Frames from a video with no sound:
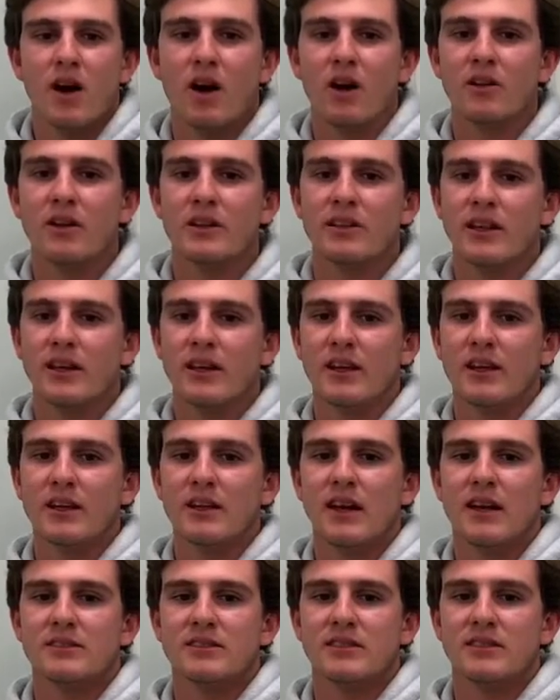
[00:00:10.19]
Unlike the
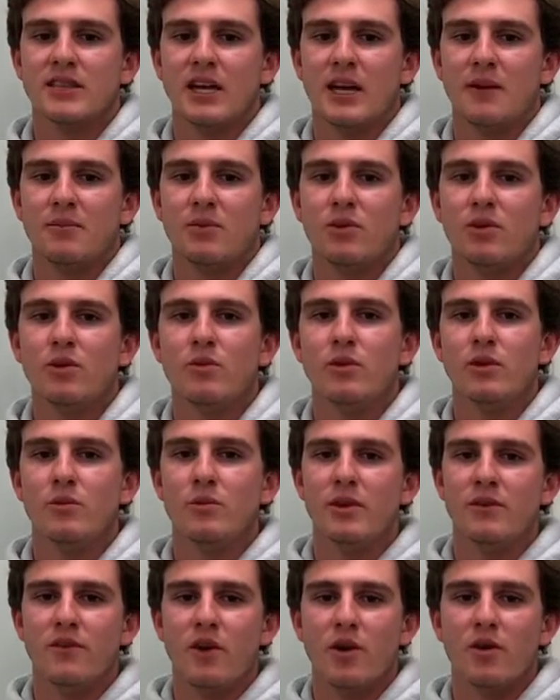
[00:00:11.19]
in-class example, we'll
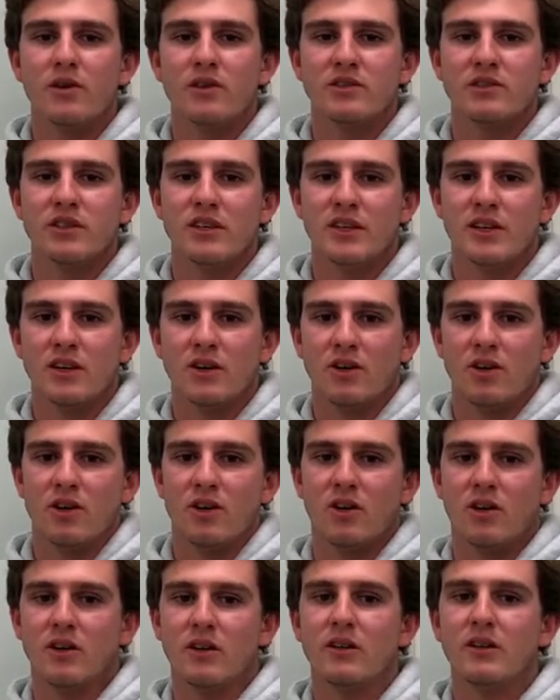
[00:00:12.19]
be focusing
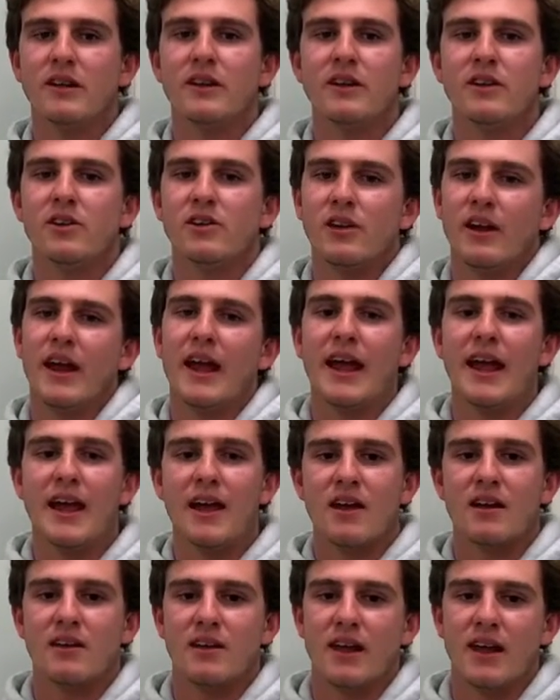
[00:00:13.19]
on linear
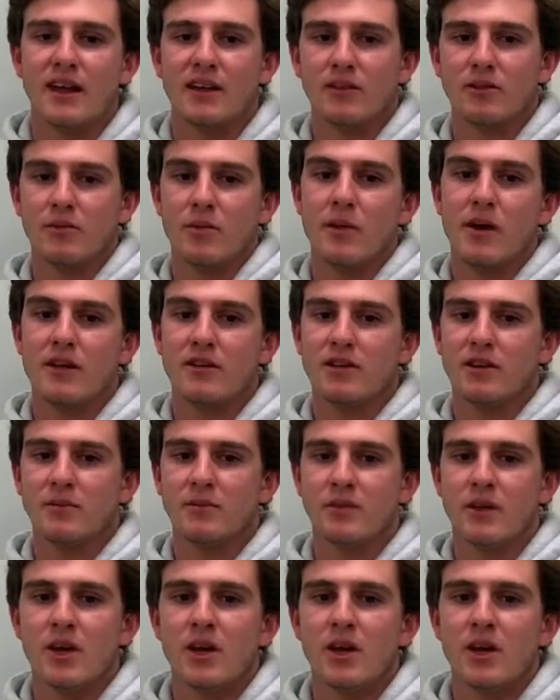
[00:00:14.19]
and angular momentum.